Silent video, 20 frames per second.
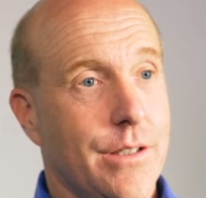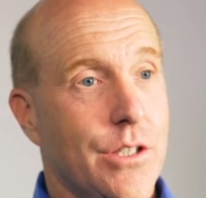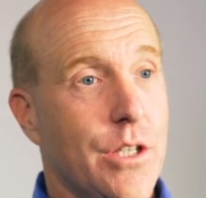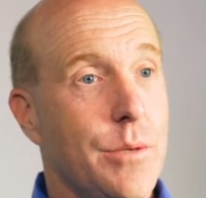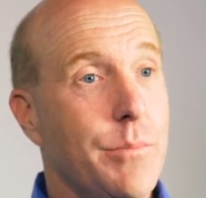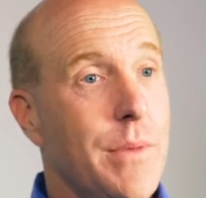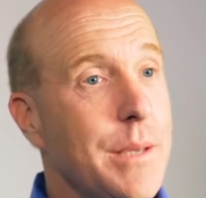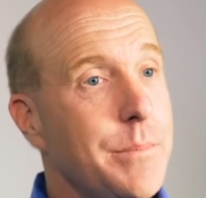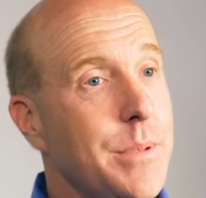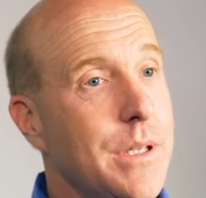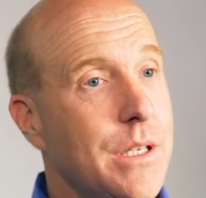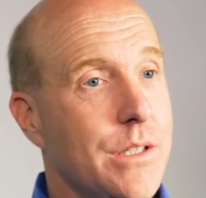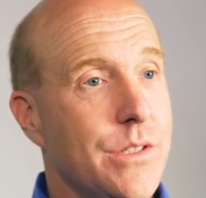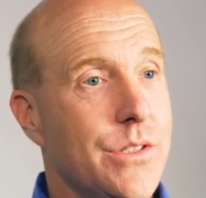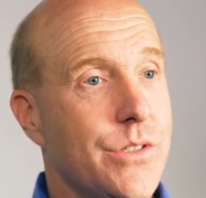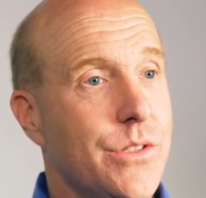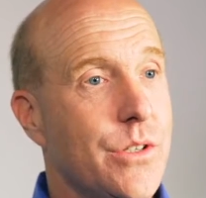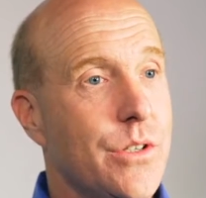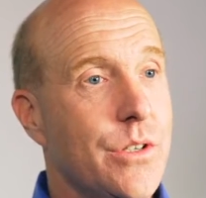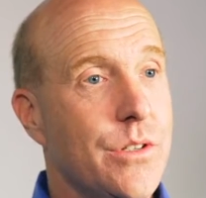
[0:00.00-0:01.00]
You might be
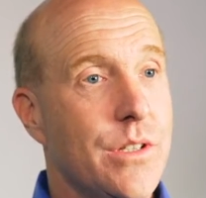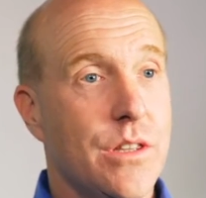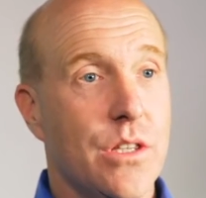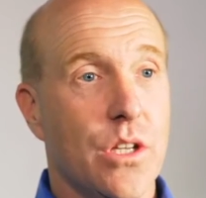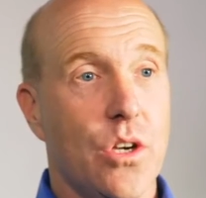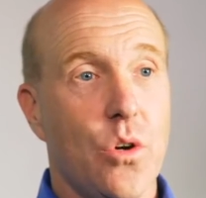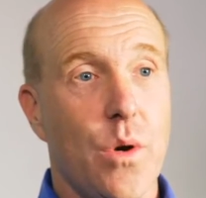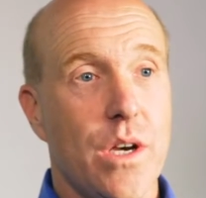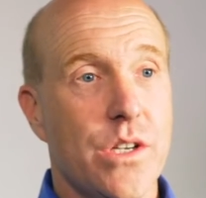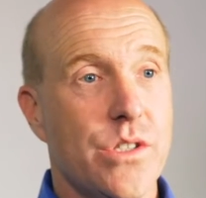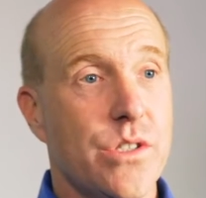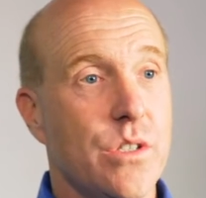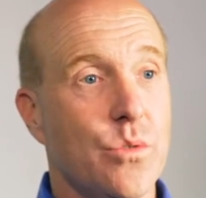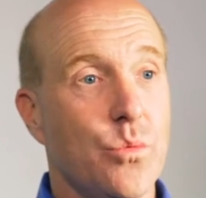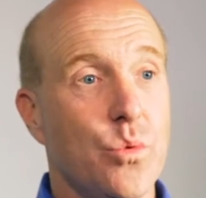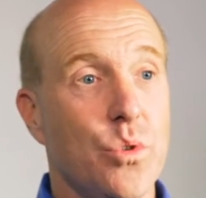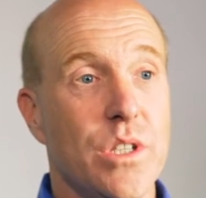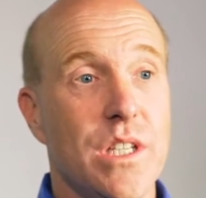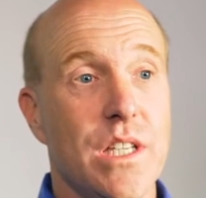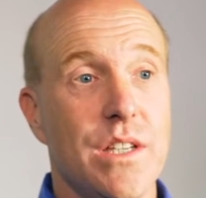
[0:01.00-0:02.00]
concerned that the
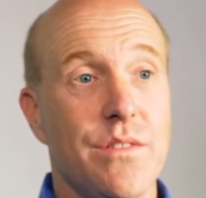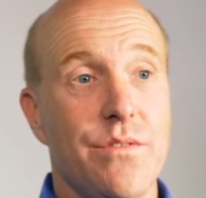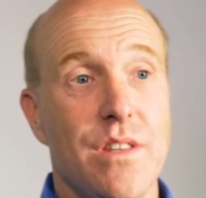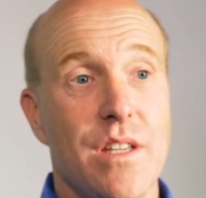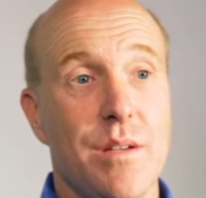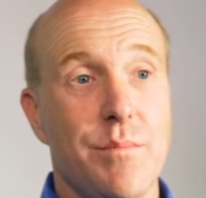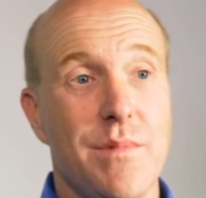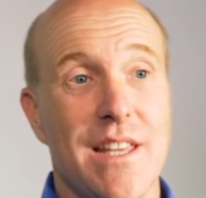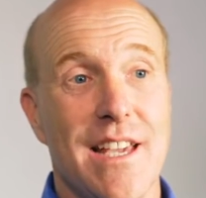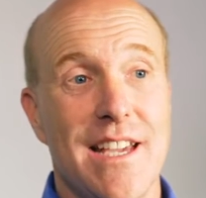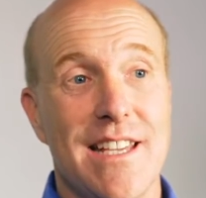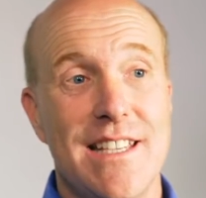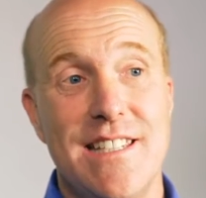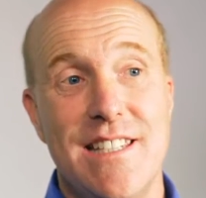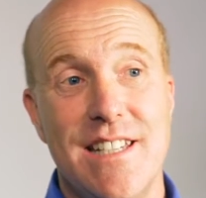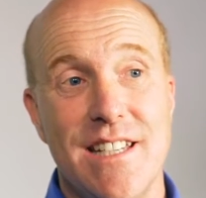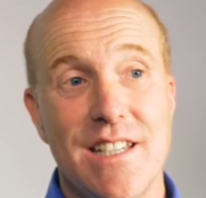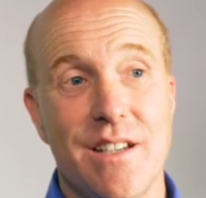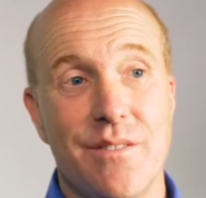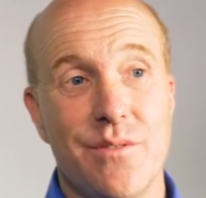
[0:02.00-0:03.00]
question will give them the
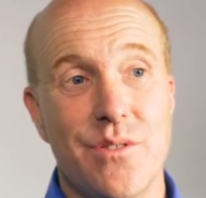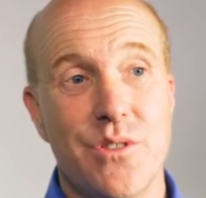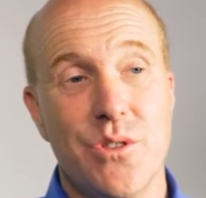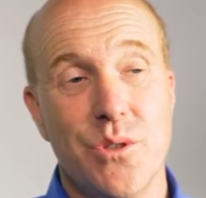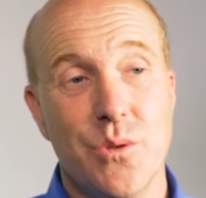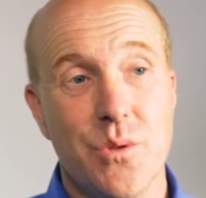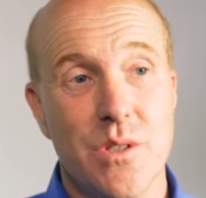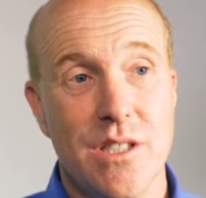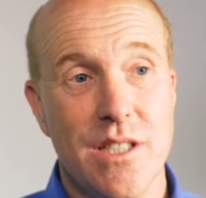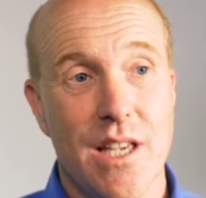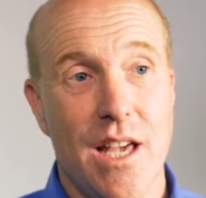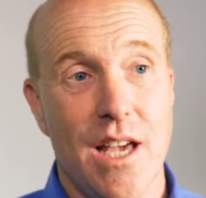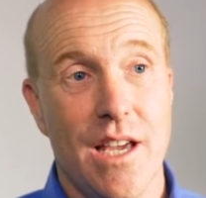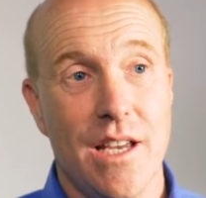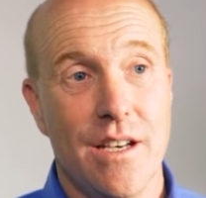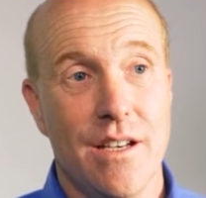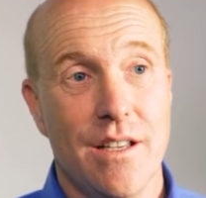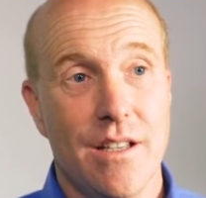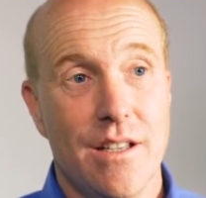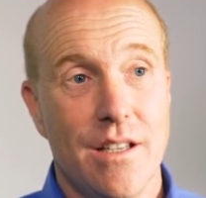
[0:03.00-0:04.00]
idea of
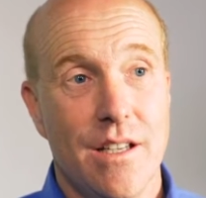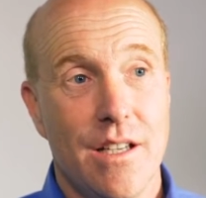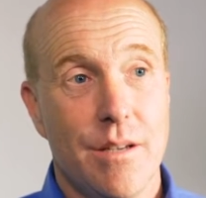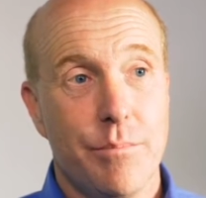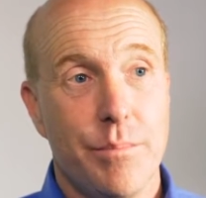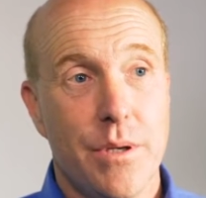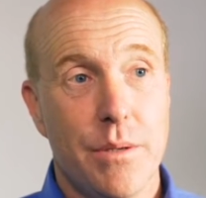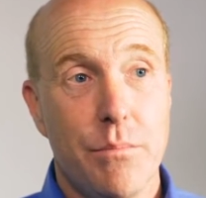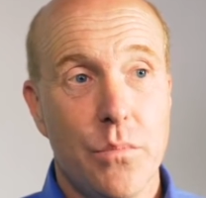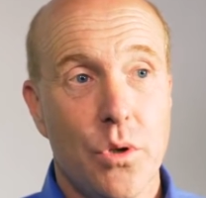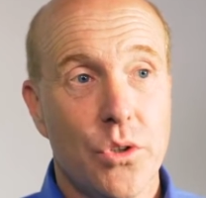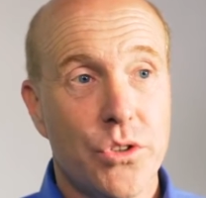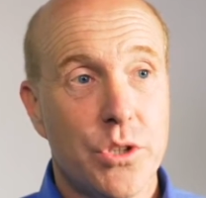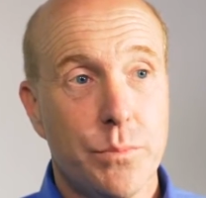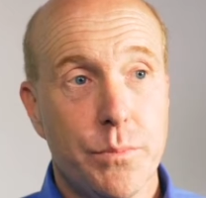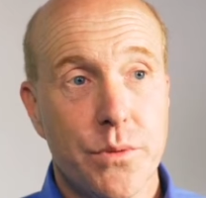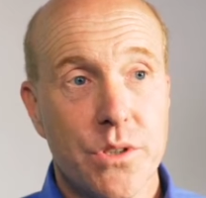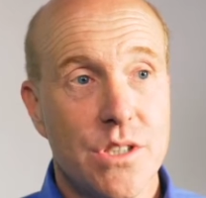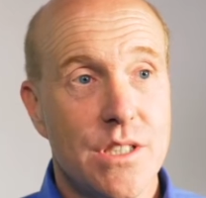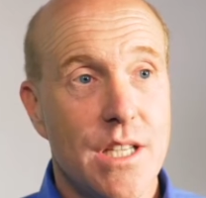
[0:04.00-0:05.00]
suicide, but
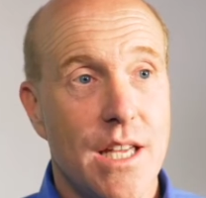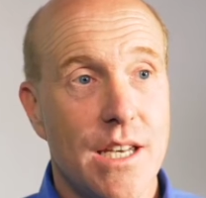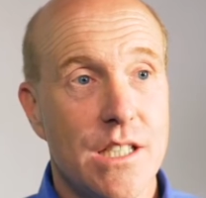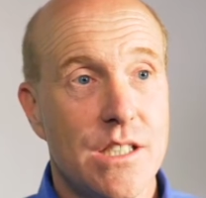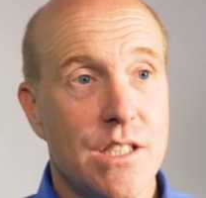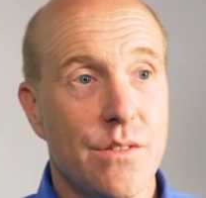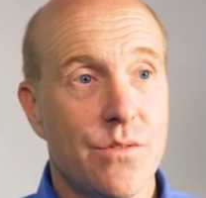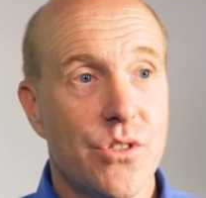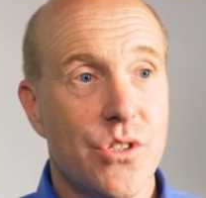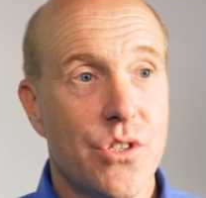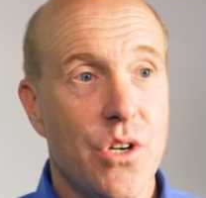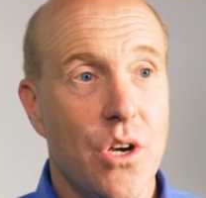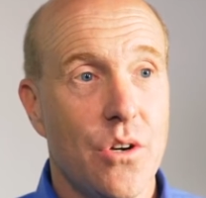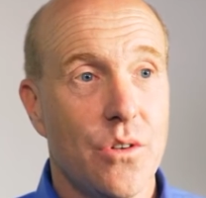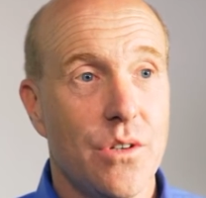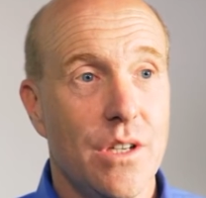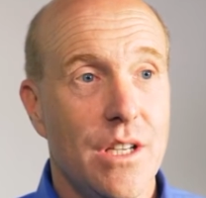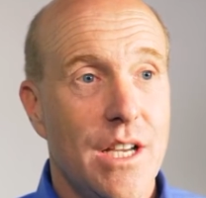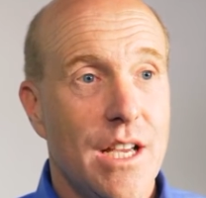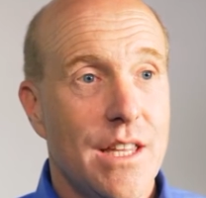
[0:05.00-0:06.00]
multiple studies have
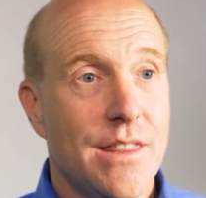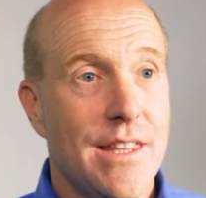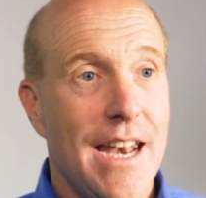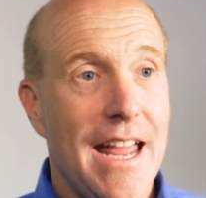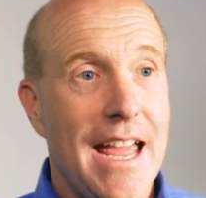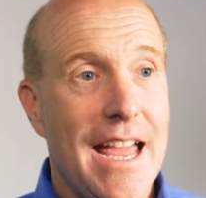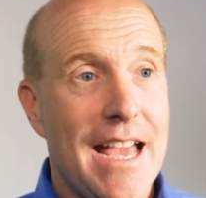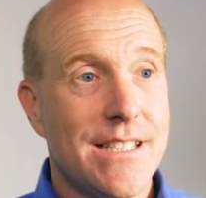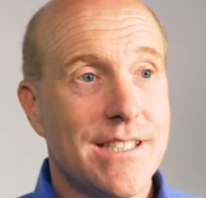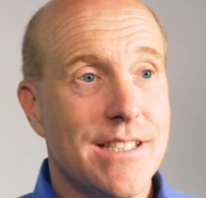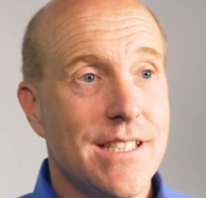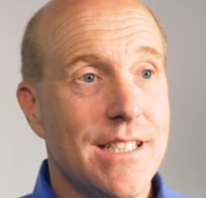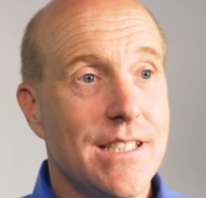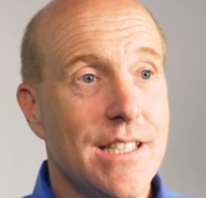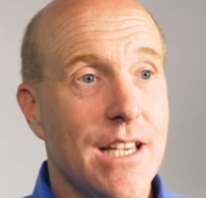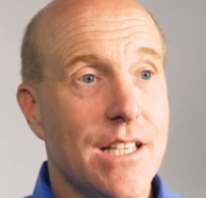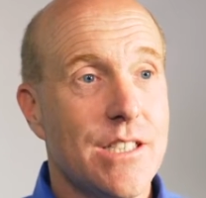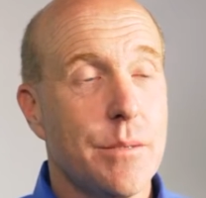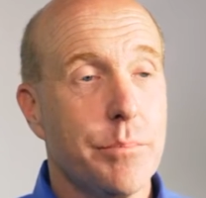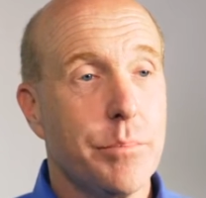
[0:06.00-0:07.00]
shown that
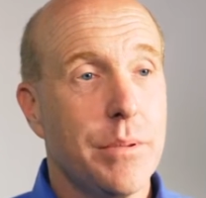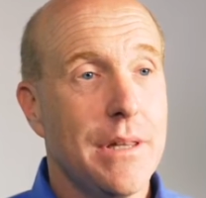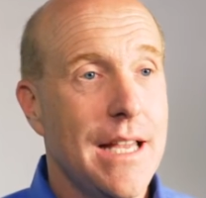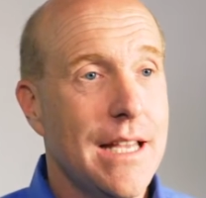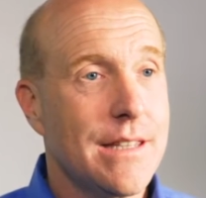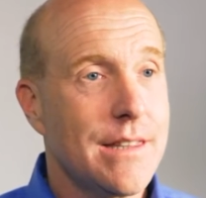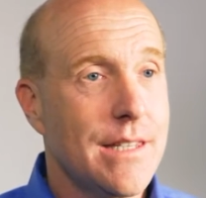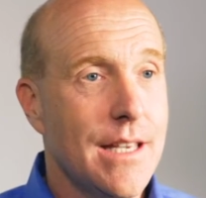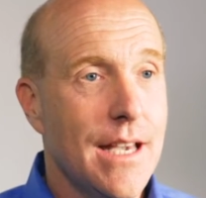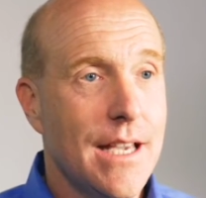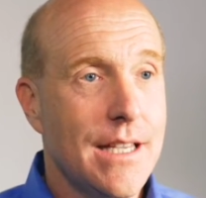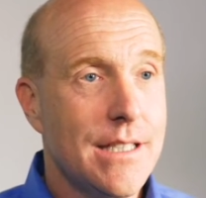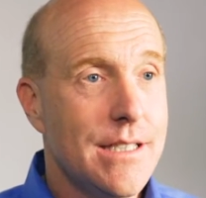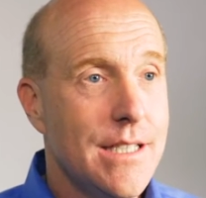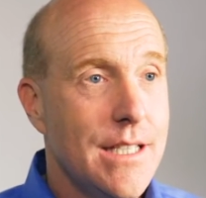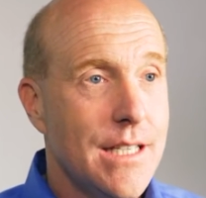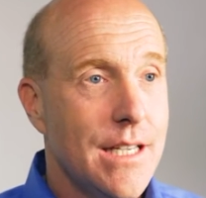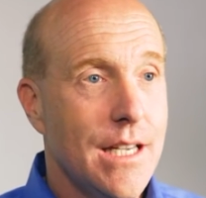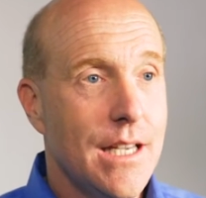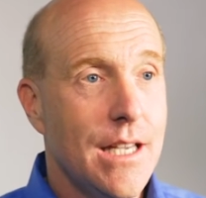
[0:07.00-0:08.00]
asking doesn't plant the
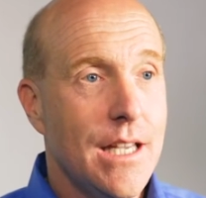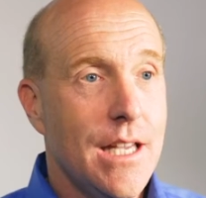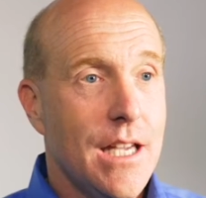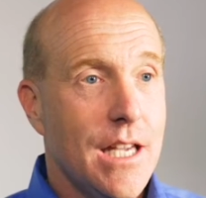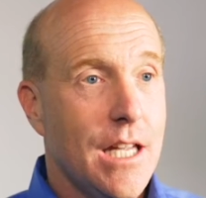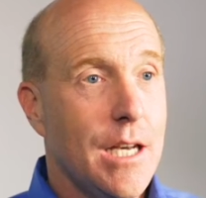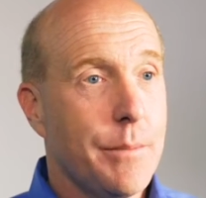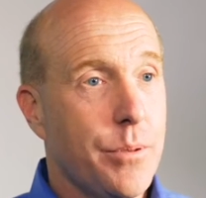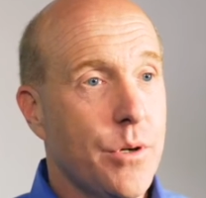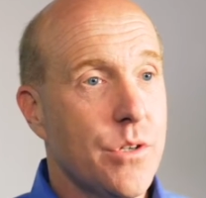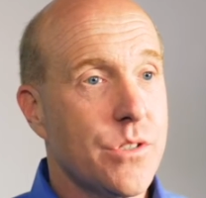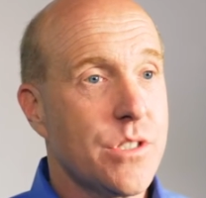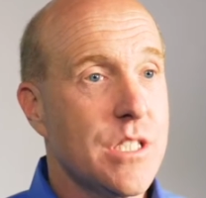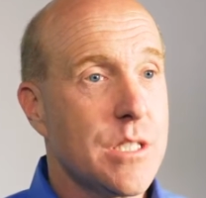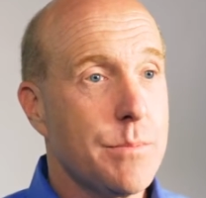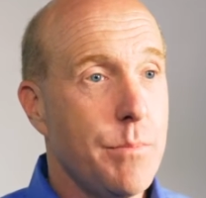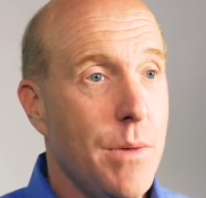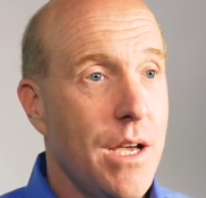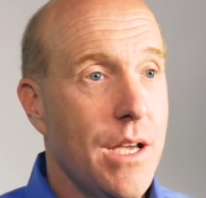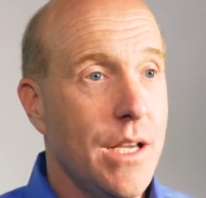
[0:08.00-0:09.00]
idea in a
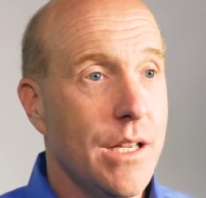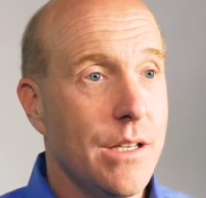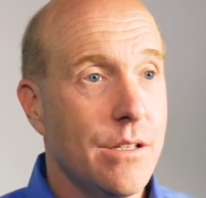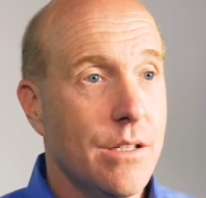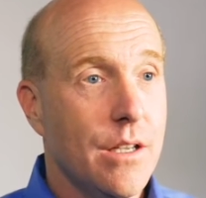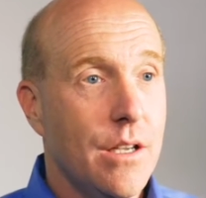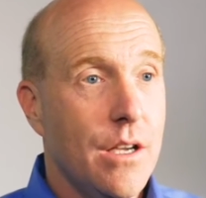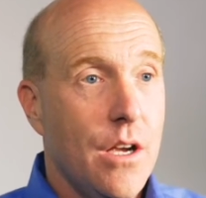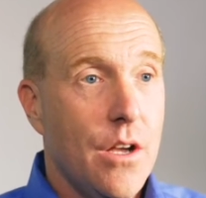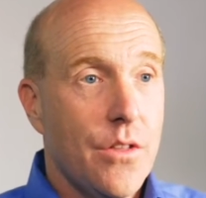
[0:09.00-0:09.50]
person's mind.